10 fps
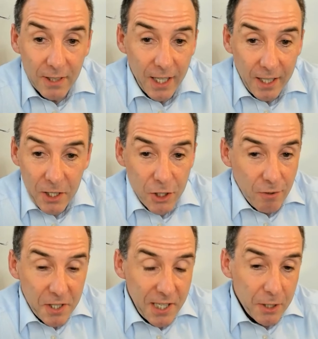and it
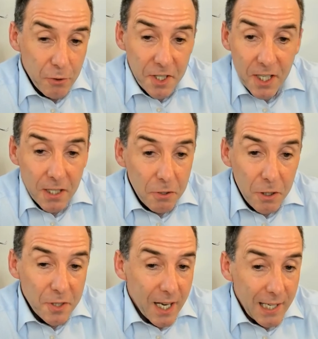generates electricity, and you
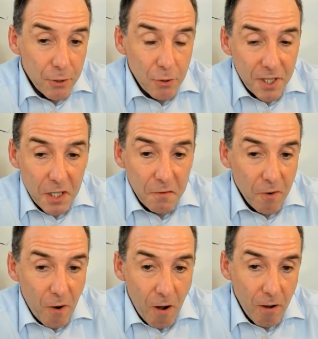use that electricity
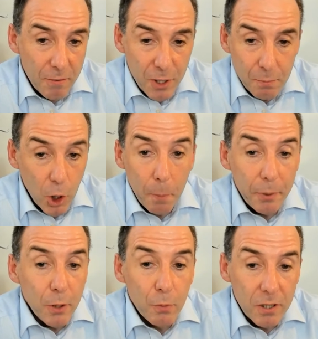for some compute